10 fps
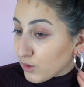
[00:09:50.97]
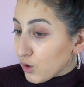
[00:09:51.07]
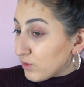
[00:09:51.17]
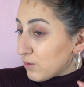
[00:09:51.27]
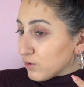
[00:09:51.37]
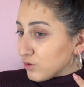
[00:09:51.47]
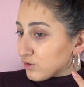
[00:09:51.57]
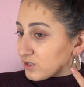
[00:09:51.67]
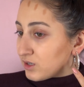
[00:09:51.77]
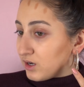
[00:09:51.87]
Oh, that one
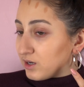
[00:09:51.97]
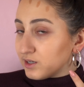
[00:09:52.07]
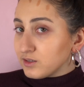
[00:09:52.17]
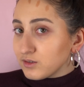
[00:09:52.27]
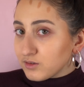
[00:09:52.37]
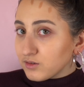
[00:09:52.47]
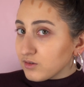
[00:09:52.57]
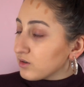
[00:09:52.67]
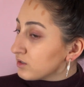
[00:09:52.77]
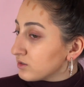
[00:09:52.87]
looks nice.
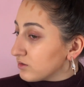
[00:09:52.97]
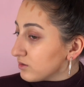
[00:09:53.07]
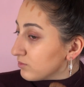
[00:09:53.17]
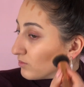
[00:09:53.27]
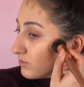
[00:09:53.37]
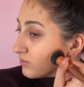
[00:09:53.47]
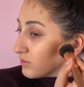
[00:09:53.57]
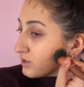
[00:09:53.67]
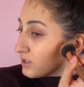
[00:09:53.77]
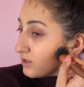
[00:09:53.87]

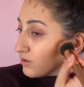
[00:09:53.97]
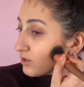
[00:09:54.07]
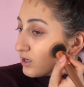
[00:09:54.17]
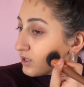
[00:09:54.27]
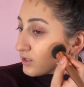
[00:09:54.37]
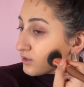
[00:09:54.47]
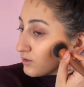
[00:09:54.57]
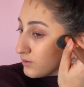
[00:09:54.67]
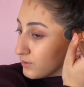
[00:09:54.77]
Doesn't that look nice?